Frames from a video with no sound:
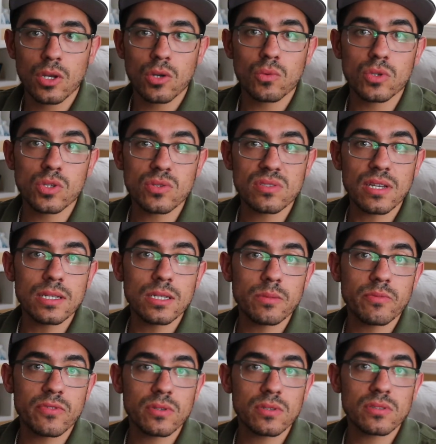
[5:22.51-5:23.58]
When you sign
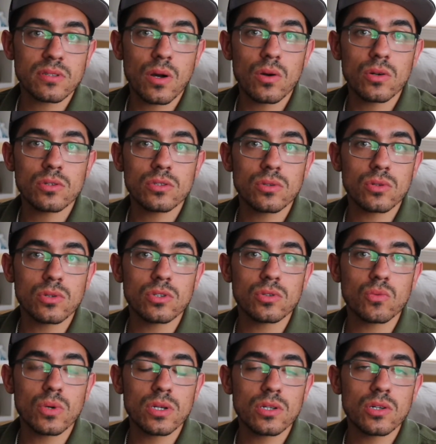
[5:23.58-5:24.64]
up for this card, you'll
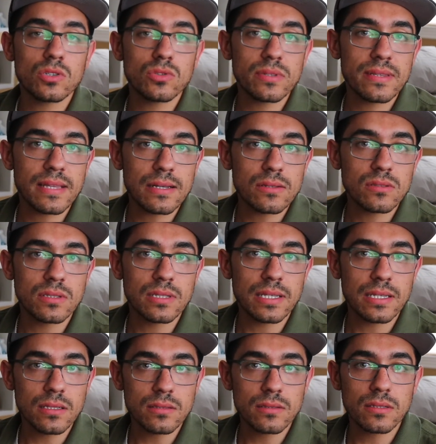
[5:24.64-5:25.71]
earn 100,000
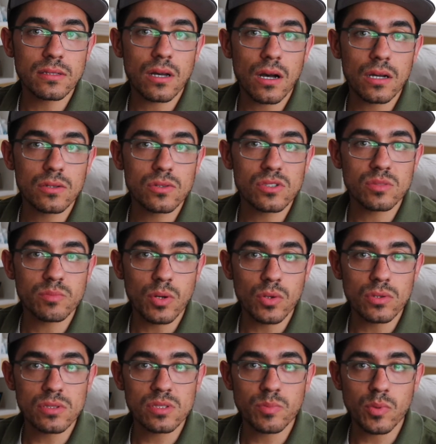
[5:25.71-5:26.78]
Hilton Honors
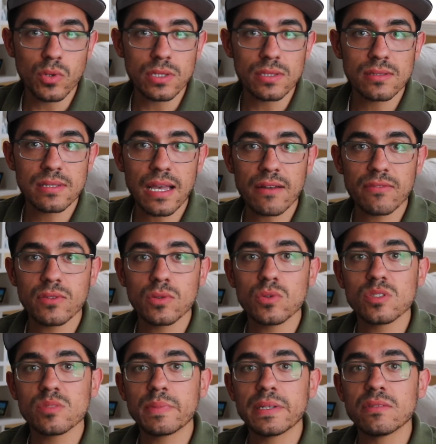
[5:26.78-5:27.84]
bonus points after you
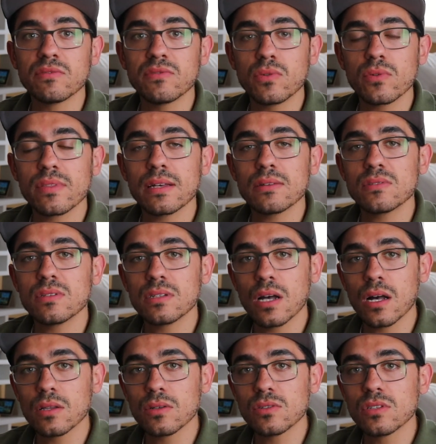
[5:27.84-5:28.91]
spend
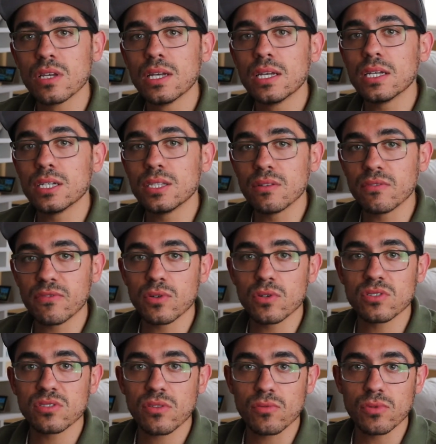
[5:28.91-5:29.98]
$4,000 in the
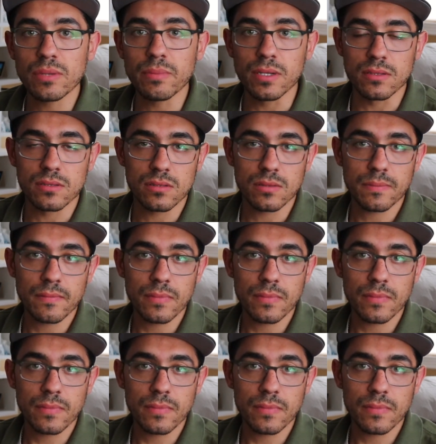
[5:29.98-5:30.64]
first three months.